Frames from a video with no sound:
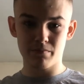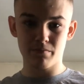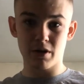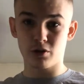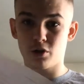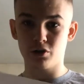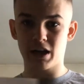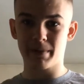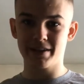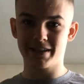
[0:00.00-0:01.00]

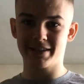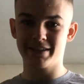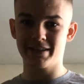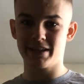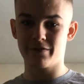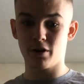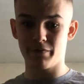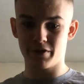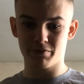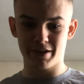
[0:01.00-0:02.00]
unlike Manchester City for
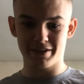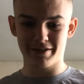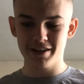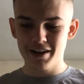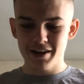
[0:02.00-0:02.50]
obvious reasons,